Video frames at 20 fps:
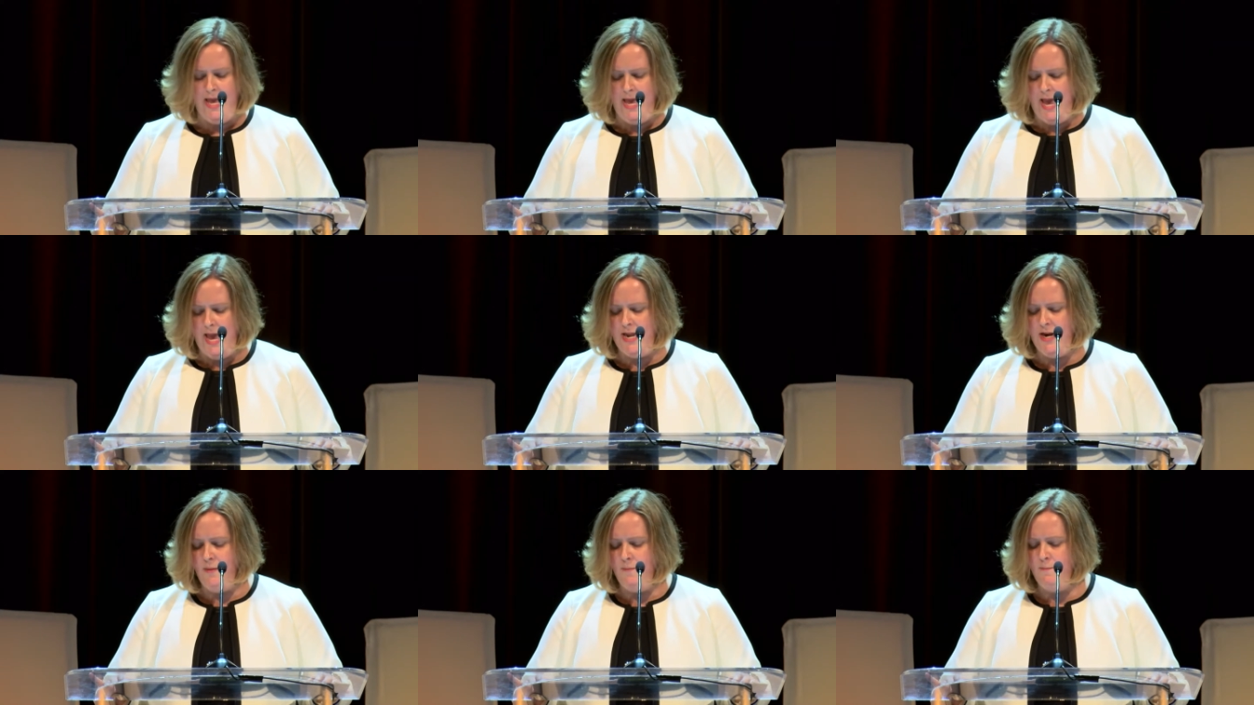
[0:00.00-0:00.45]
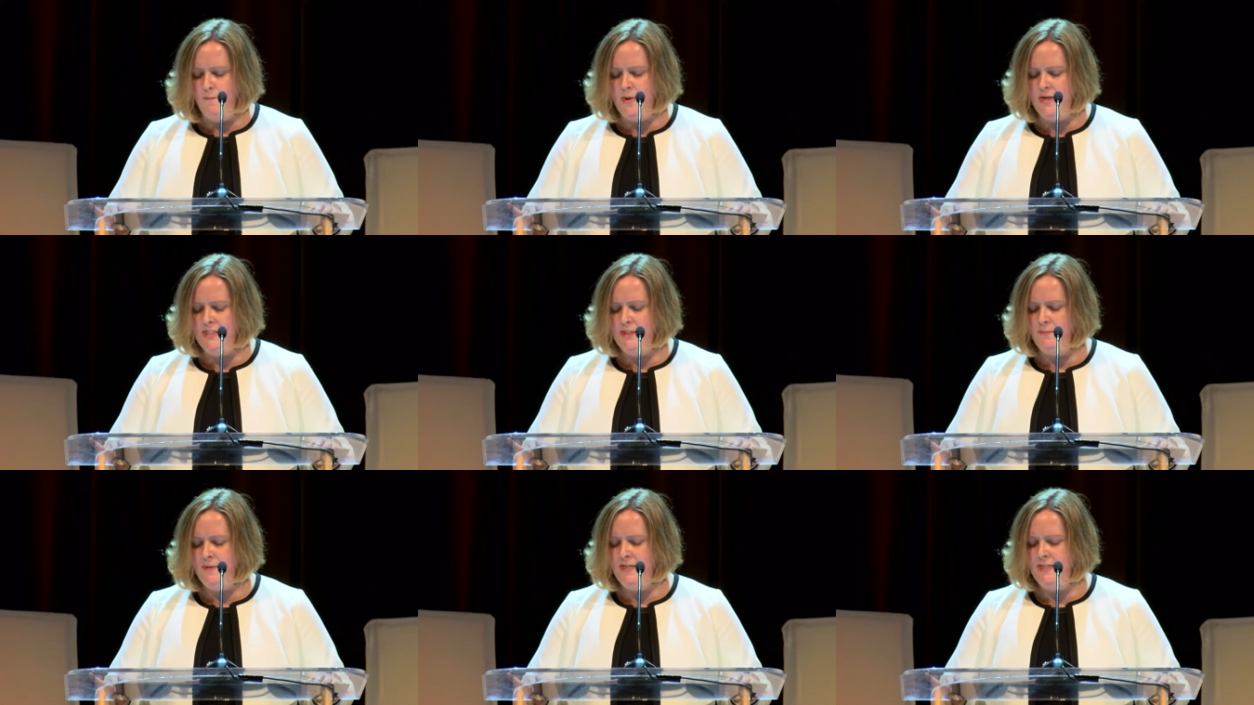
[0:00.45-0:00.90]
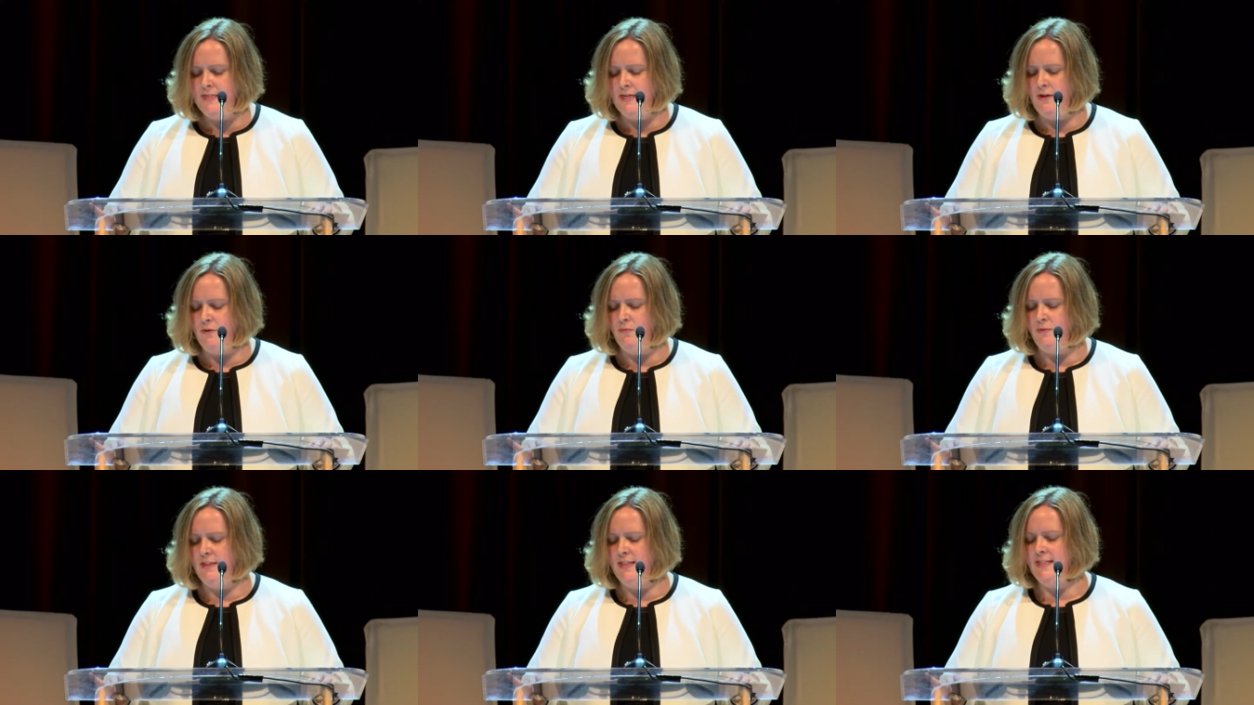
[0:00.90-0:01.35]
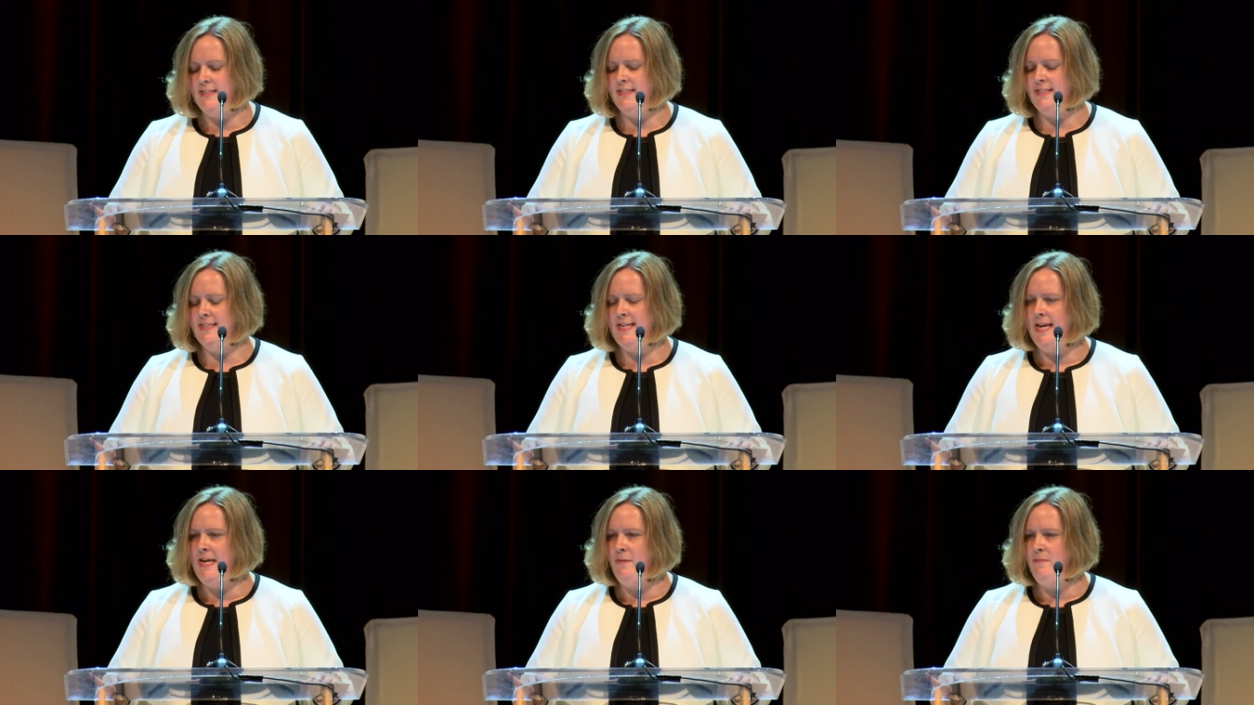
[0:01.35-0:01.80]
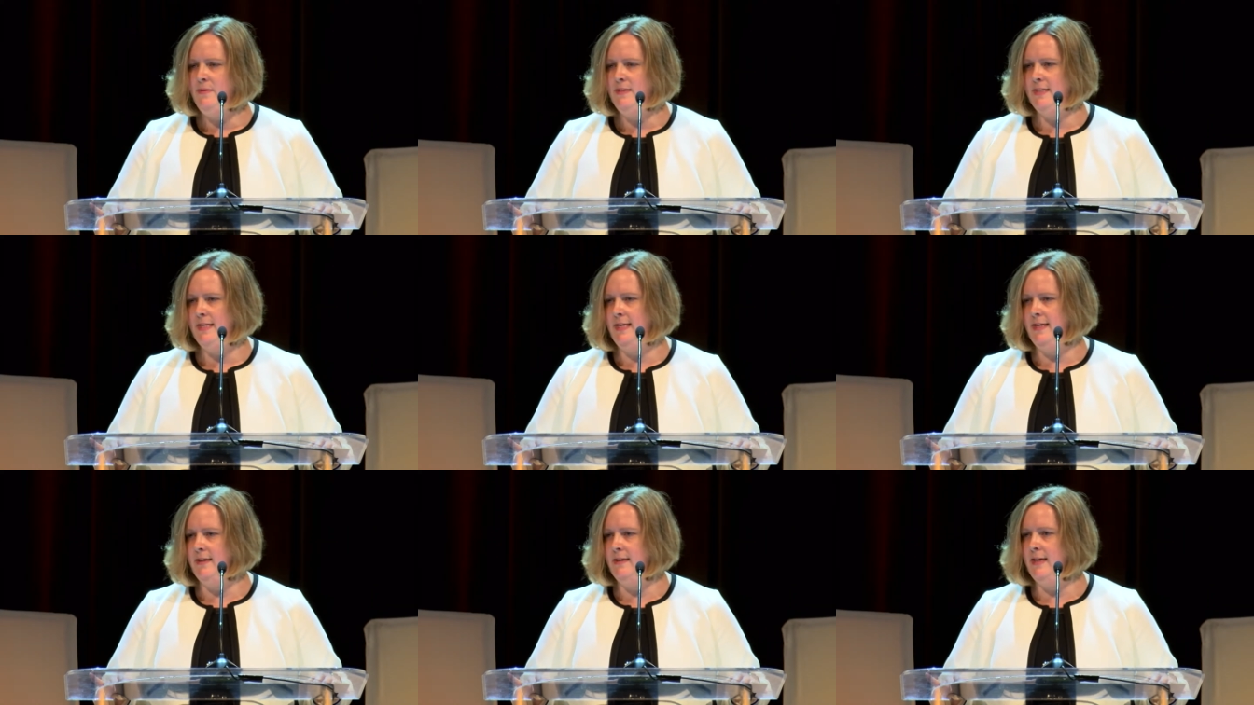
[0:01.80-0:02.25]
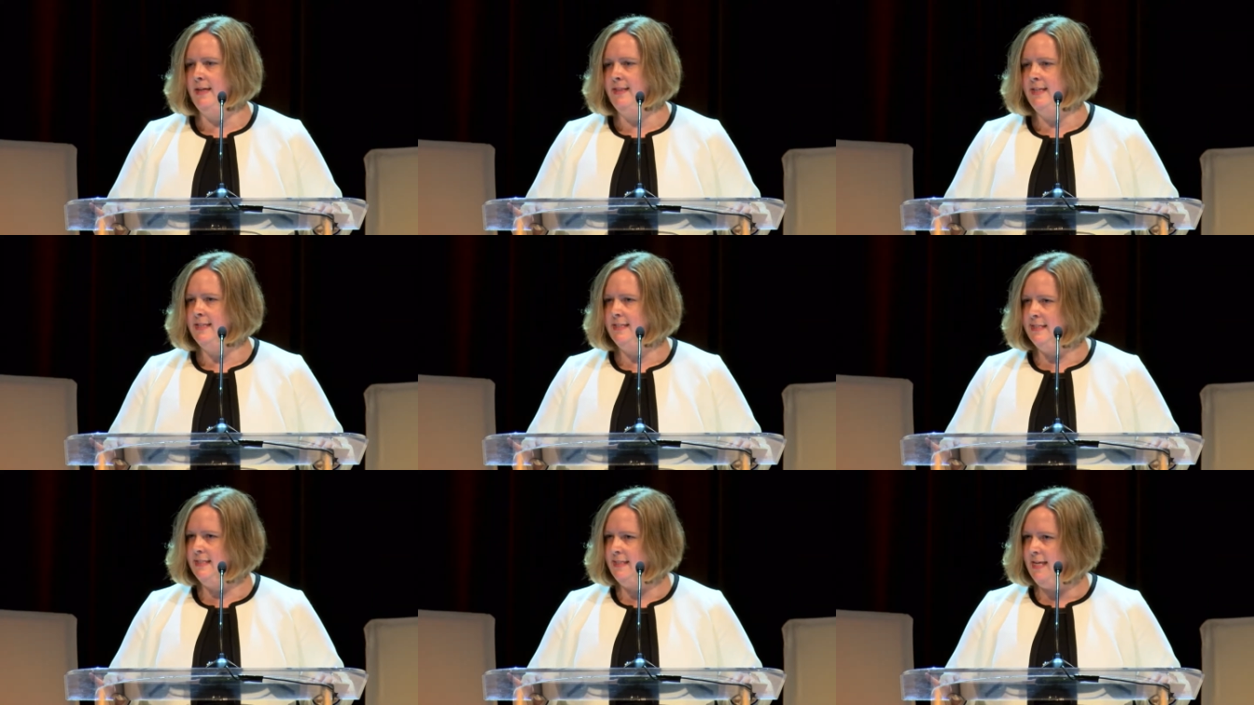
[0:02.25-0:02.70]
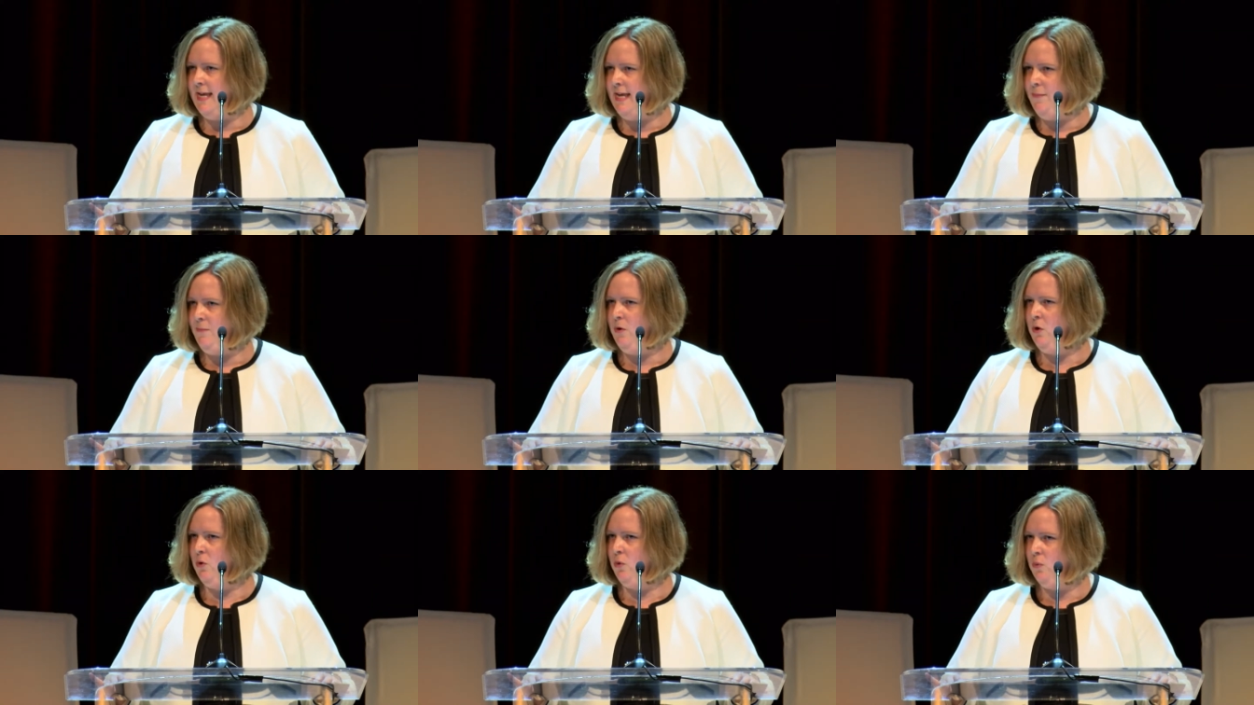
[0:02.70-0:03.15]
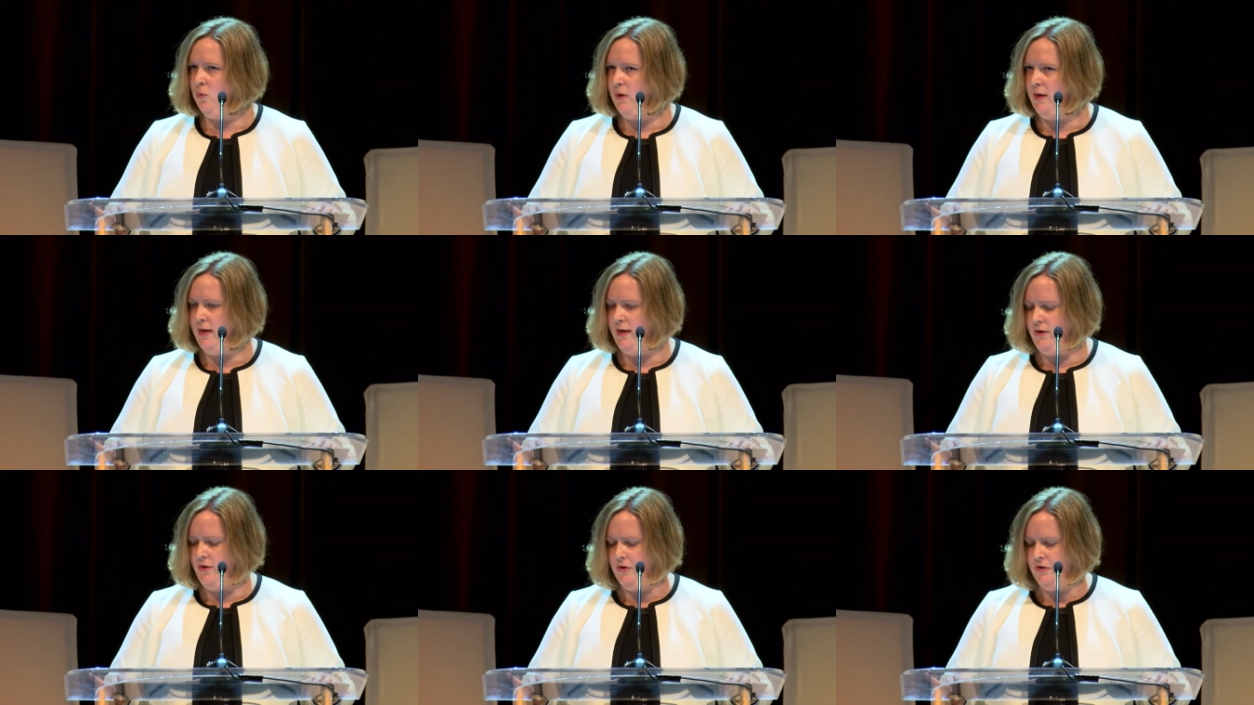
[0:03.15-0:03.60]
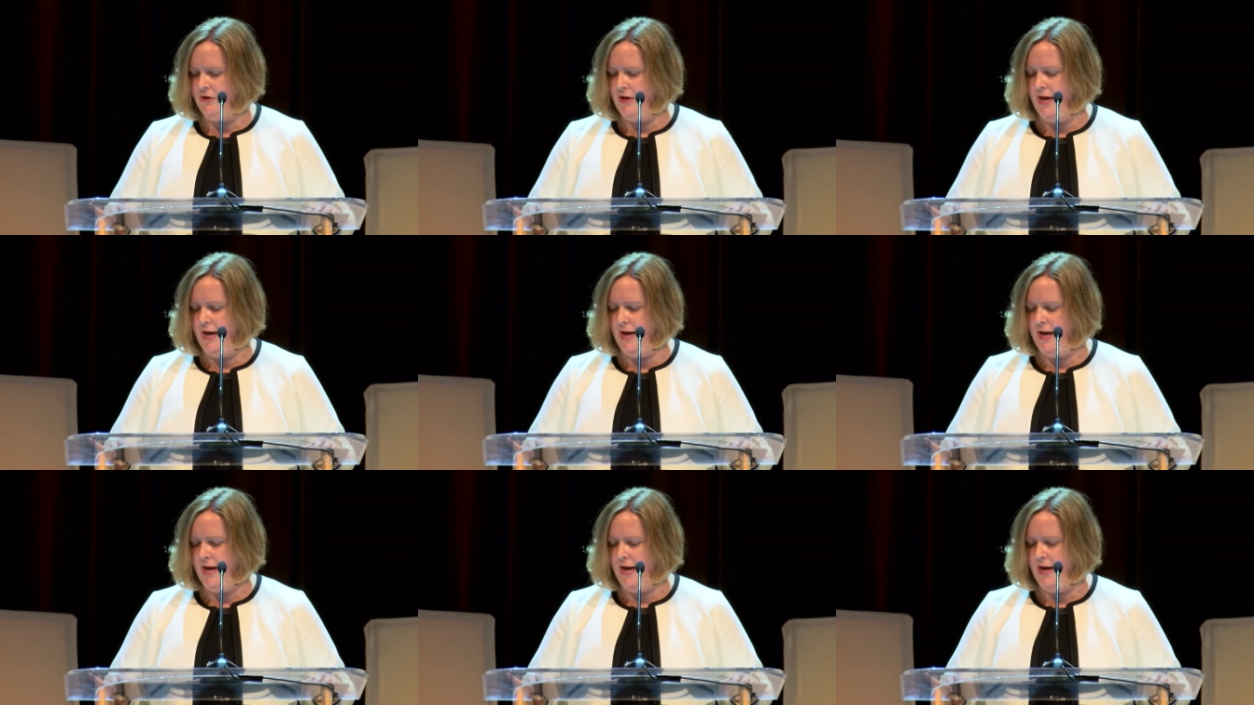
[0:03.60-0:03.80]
And it must be done with the same zeal and the same critical